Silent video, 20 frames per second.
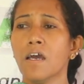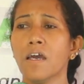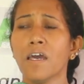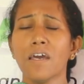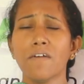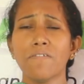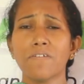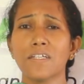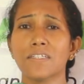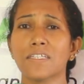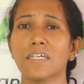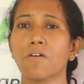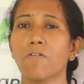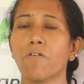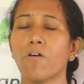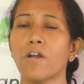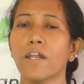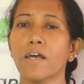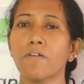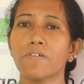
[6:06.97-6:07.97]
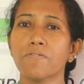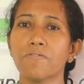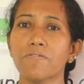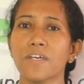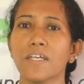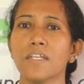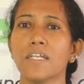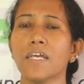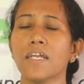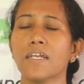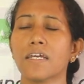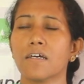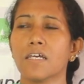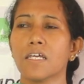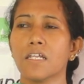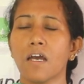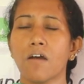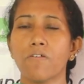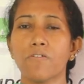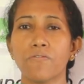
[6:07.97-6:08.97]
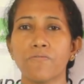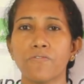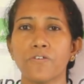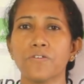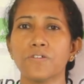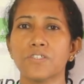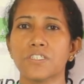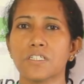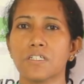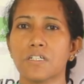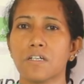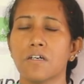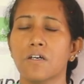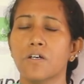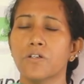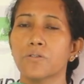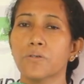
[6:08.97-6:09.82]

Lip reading: everything, whatever we need in our future